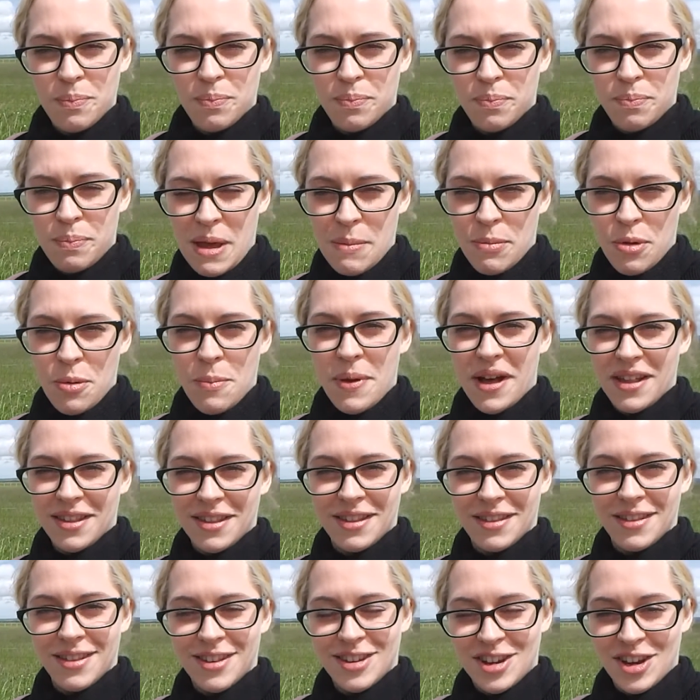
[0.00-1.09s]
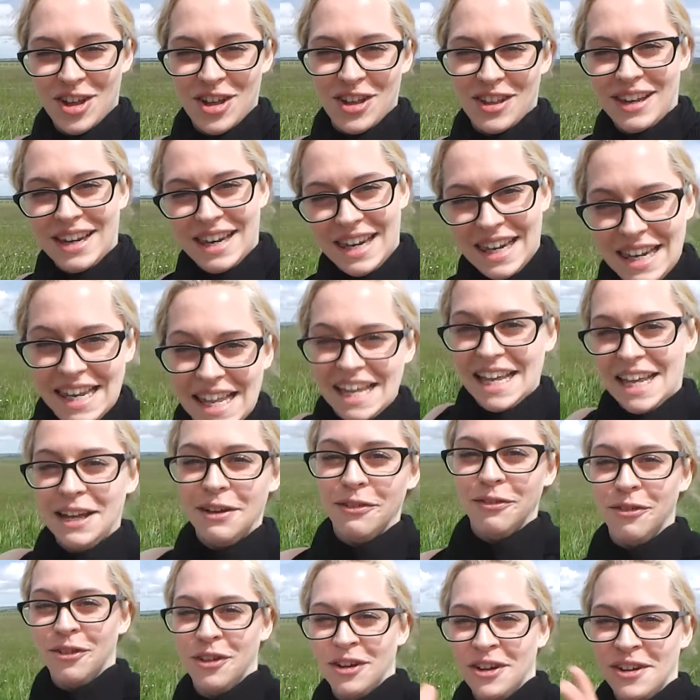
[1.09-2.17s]
people buses to
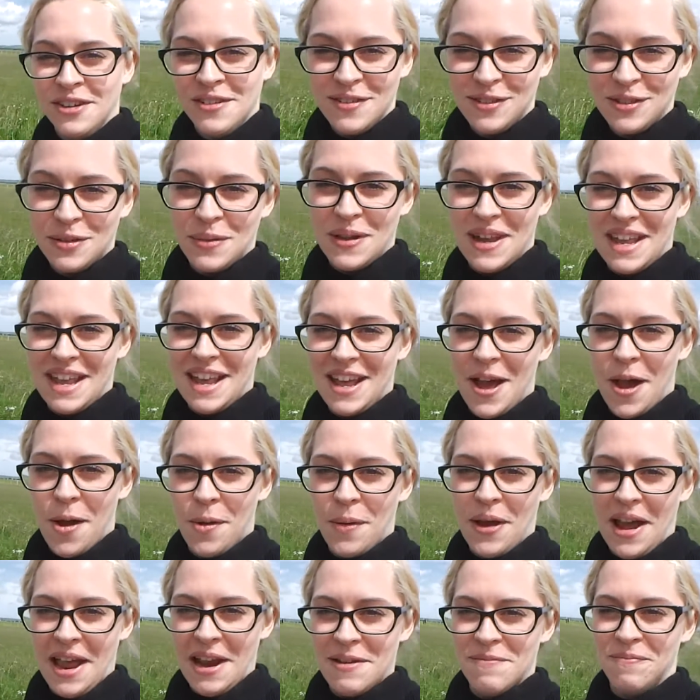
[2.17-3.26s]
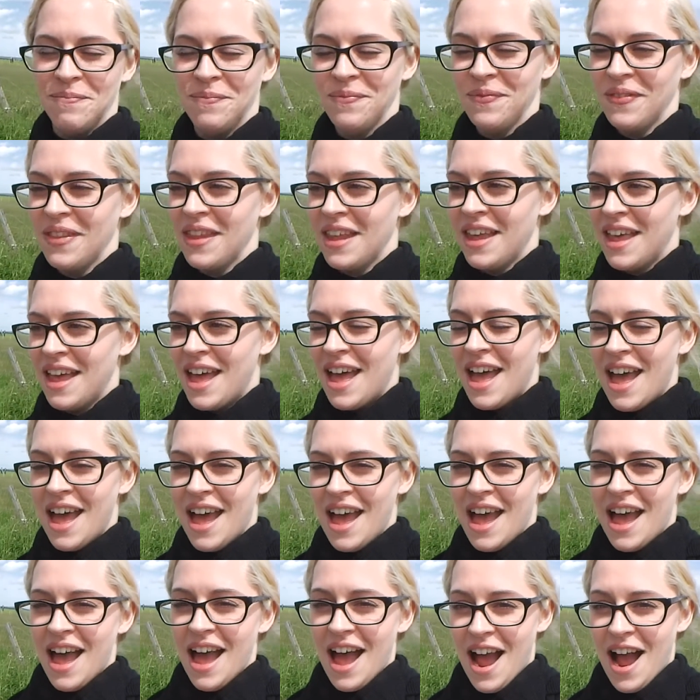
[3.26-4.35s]
leave so we can go in.
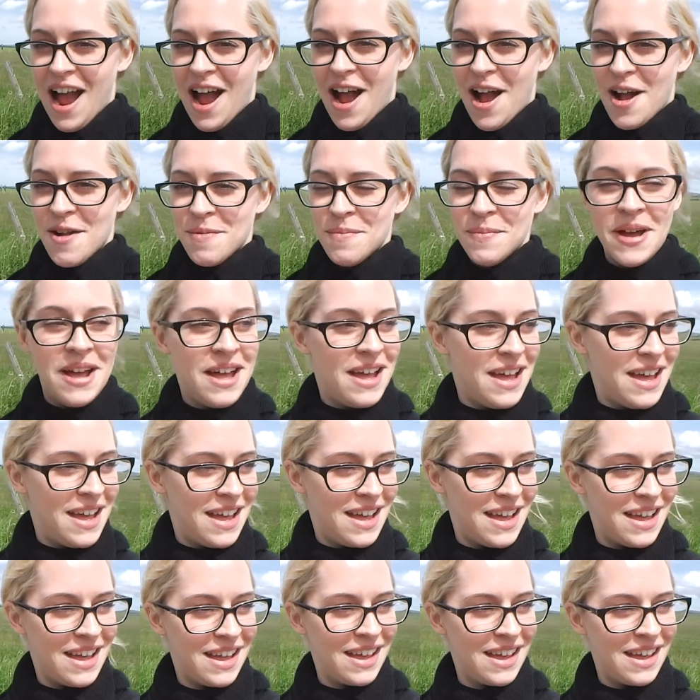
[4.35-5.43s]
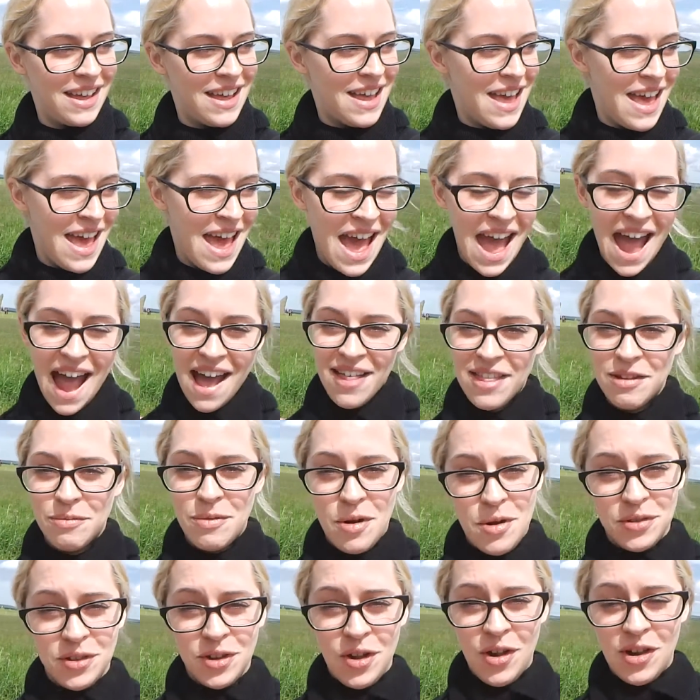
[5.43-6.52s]
And then we're
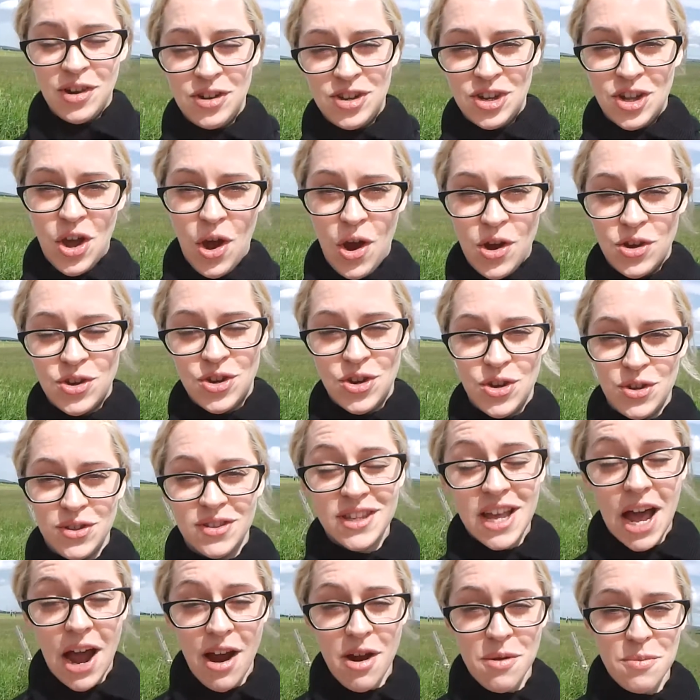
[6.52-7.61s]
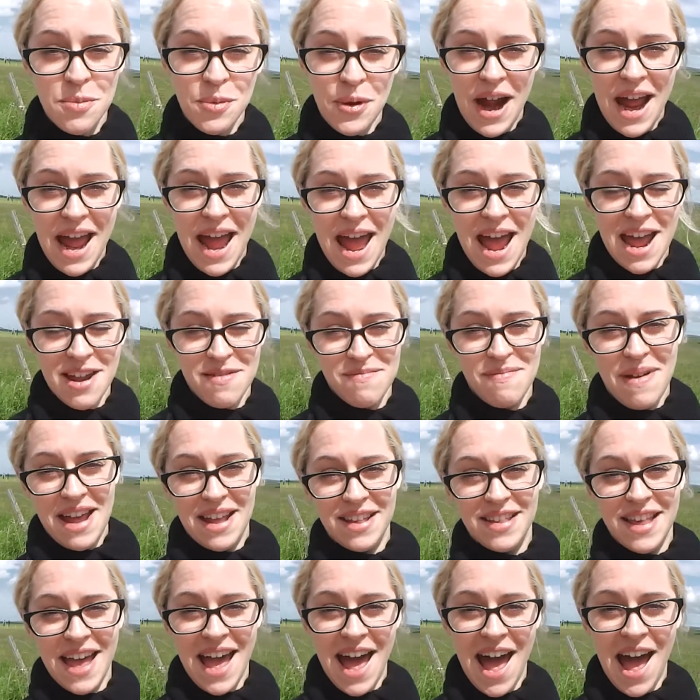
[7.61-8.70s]
also going to go to Skara, Brae and
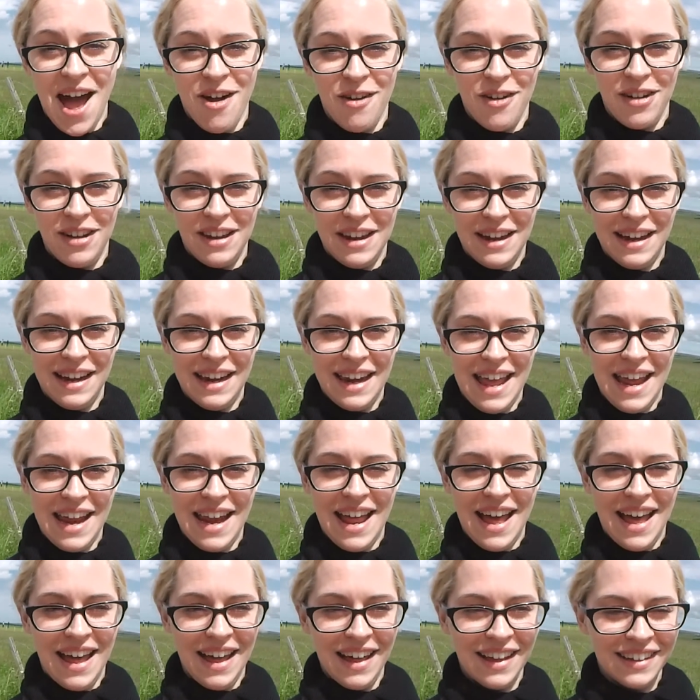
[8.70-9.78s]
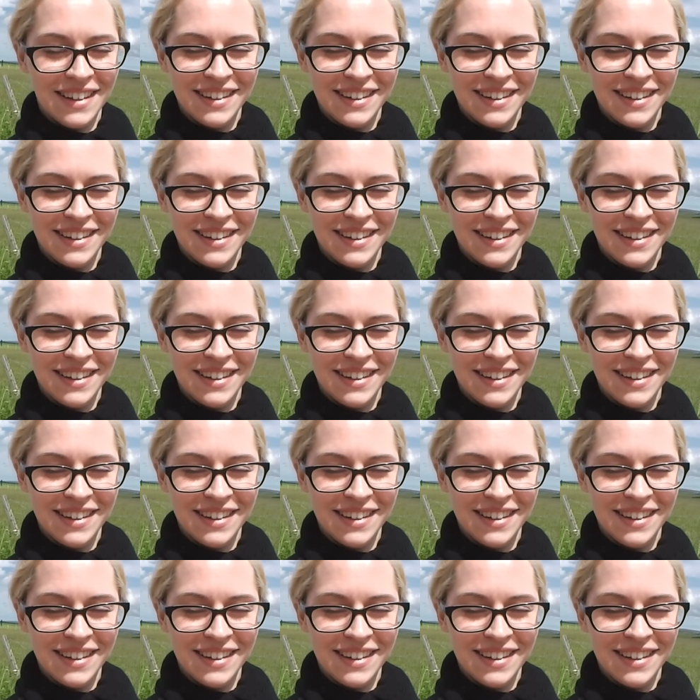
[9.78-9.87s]
Maze How a little later.